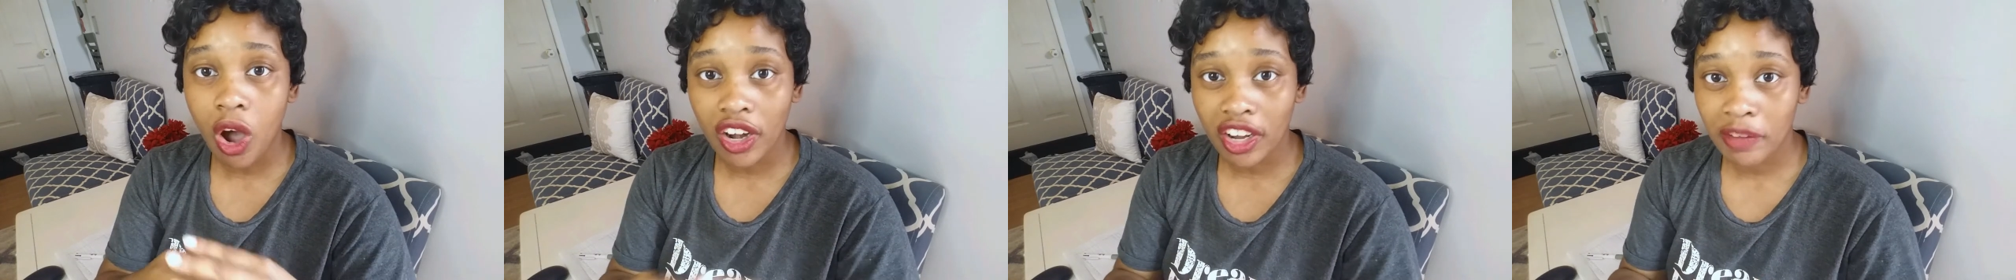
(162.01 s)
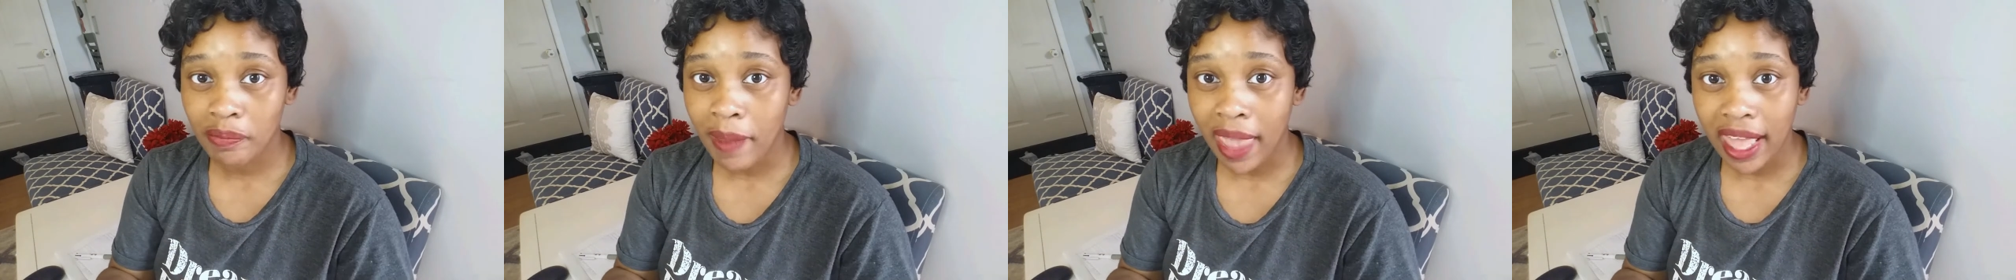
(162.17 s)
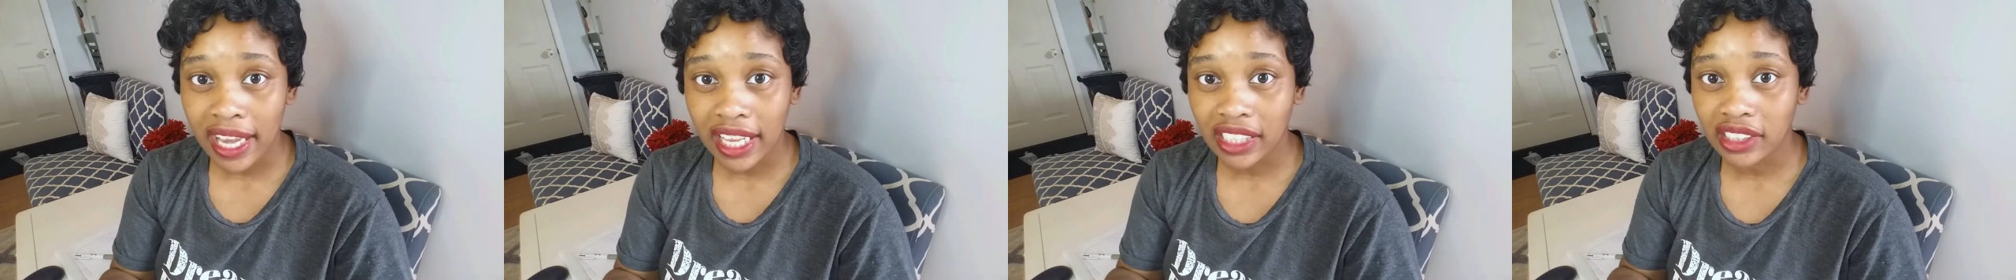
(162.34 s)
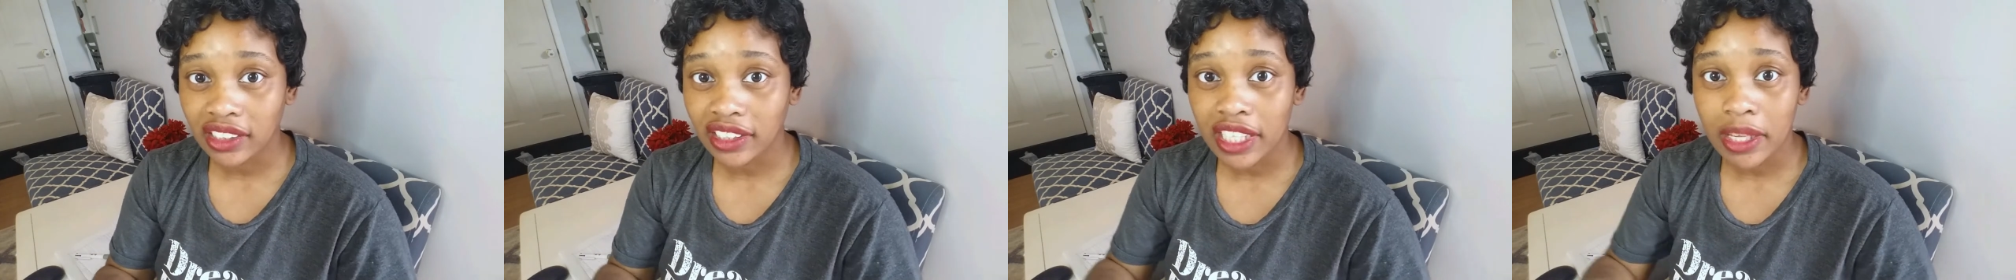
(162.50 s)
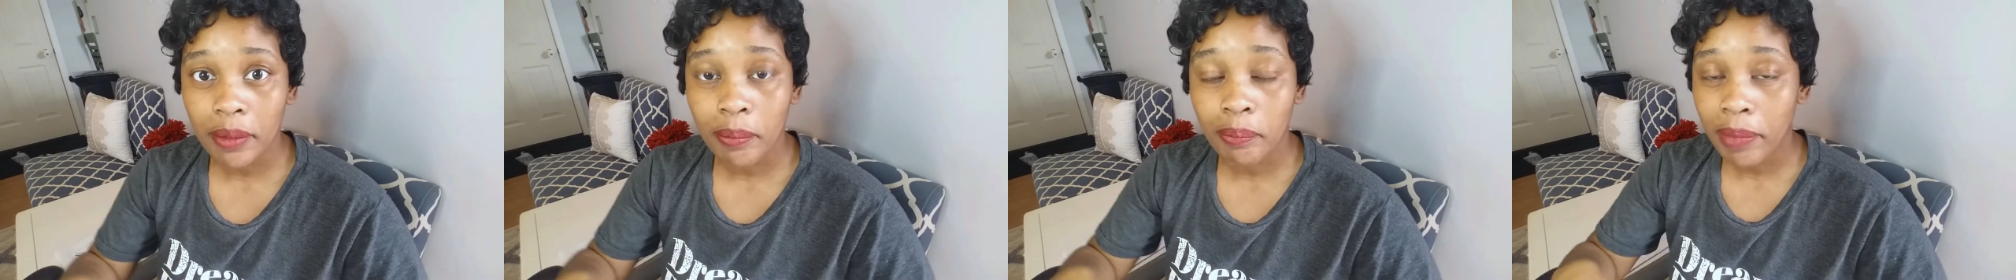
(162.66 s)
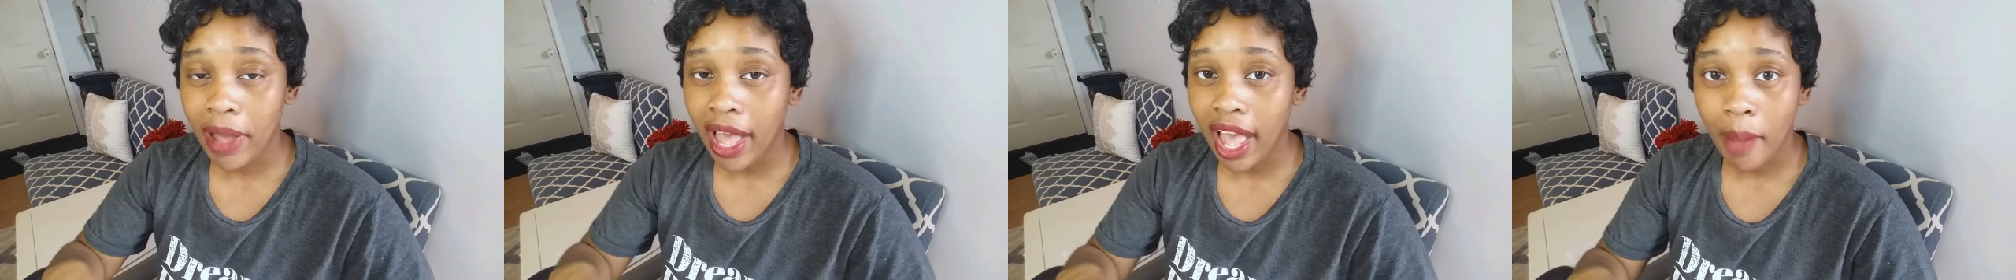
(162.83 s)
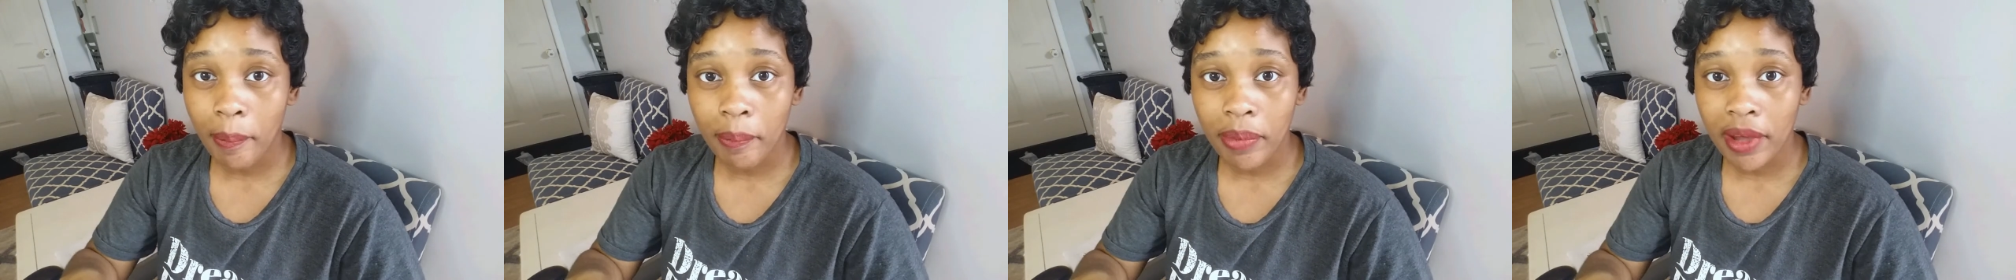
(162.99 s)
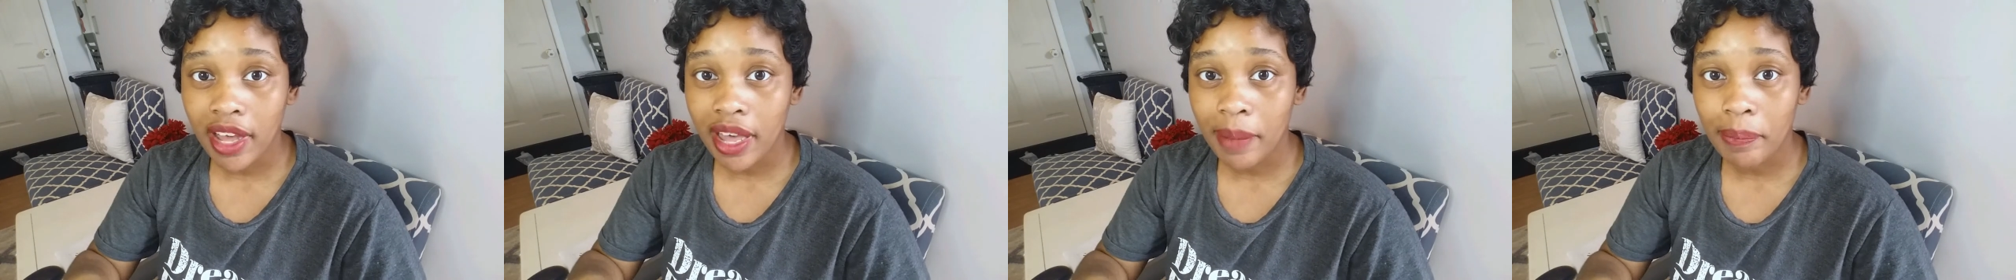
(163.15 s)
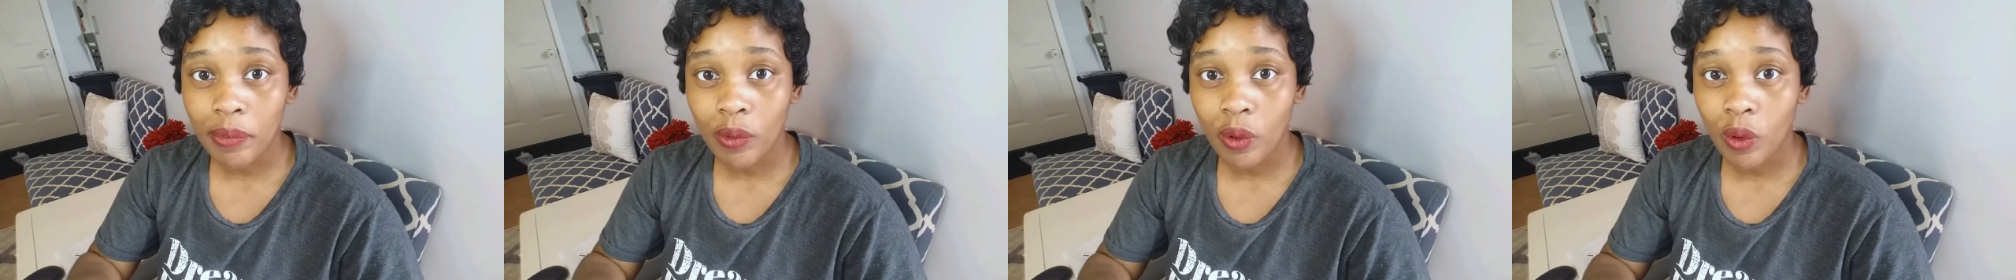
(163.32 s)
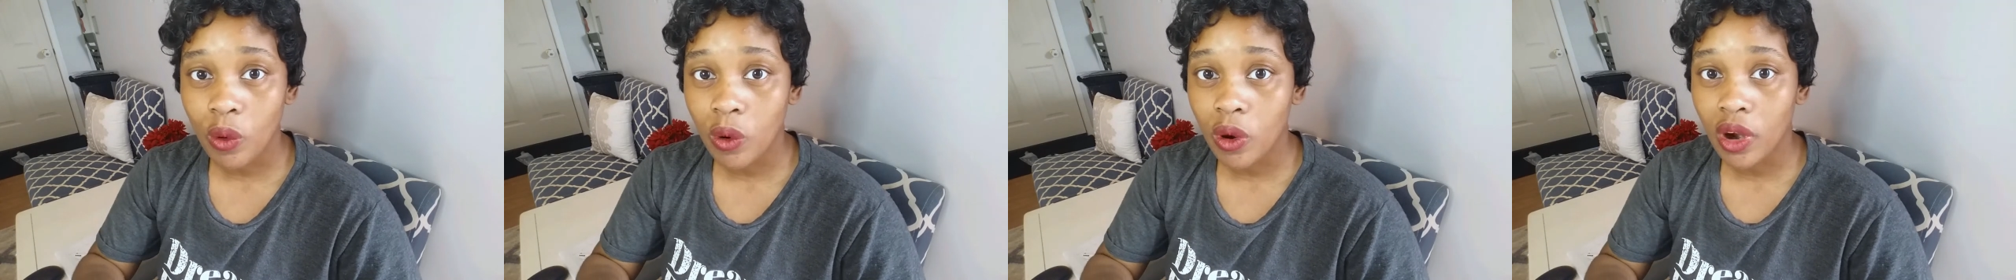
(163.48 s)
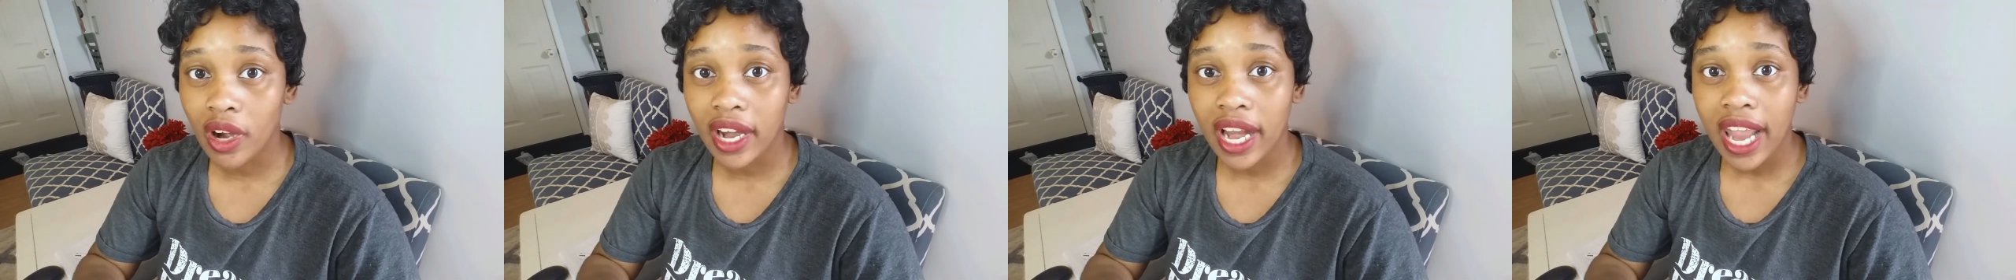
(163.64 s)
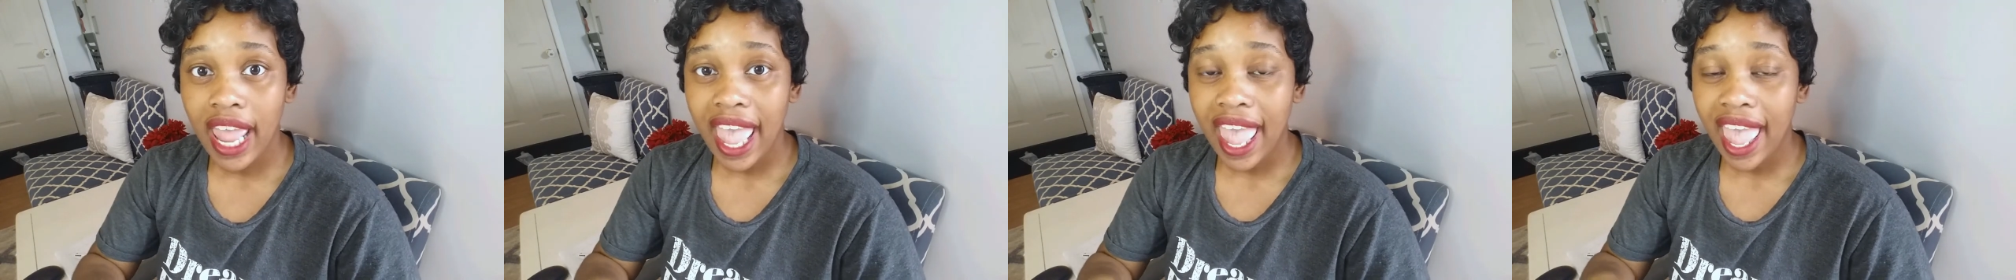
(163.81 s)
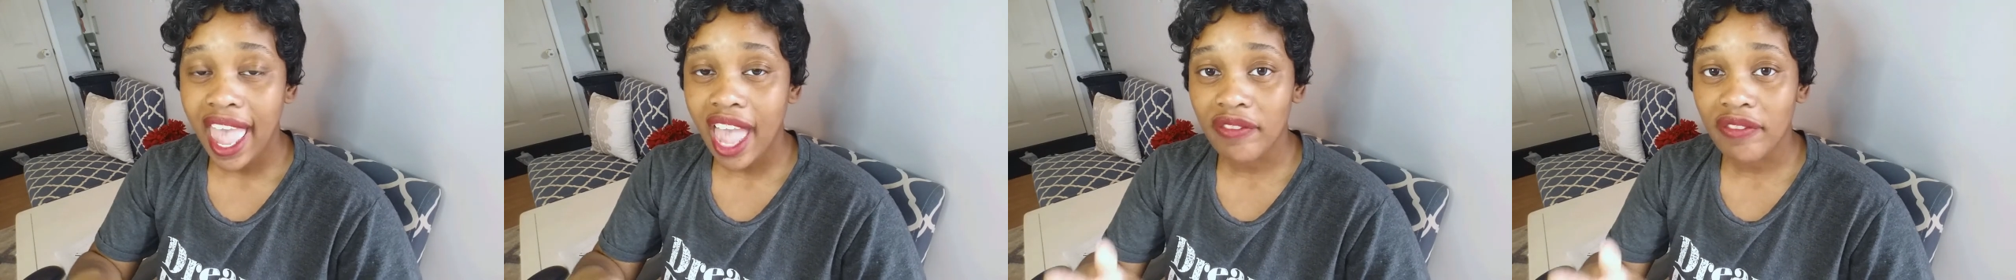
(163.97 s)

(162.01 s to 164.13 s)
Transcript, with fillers: automatically pop up or